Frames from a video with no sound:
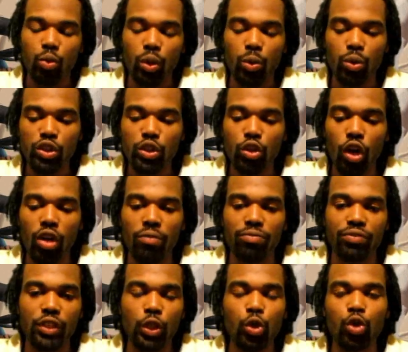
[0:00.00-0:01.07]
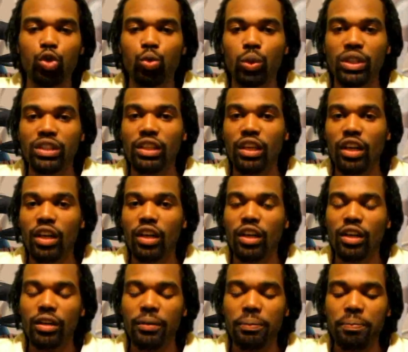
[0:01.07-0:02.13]
when fused with
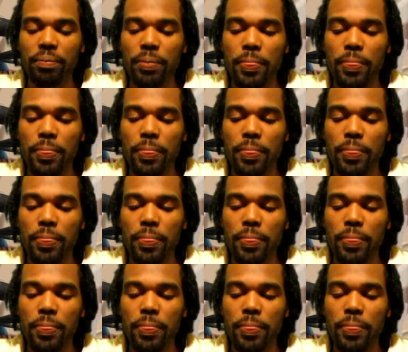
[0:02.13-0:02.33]
the